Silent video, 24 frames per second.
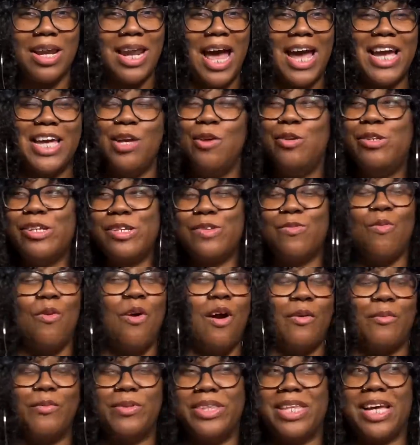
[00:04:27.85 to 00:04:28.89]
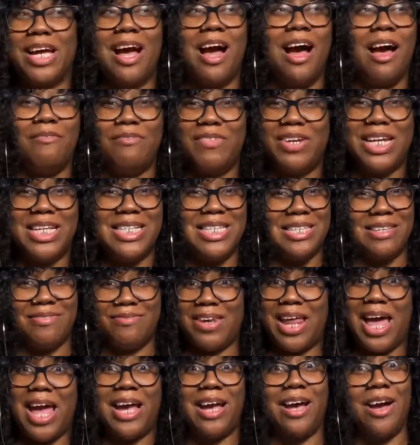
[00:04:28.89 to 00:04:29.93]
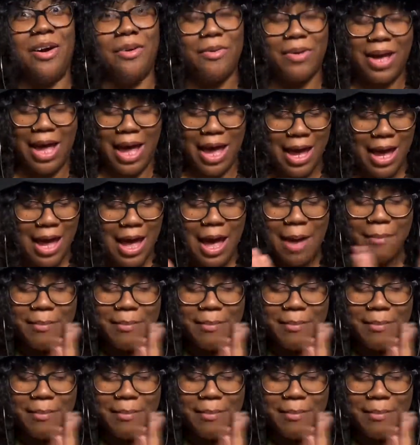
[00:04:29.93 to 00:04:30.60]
Like, you just walk with the confidence of like, okay.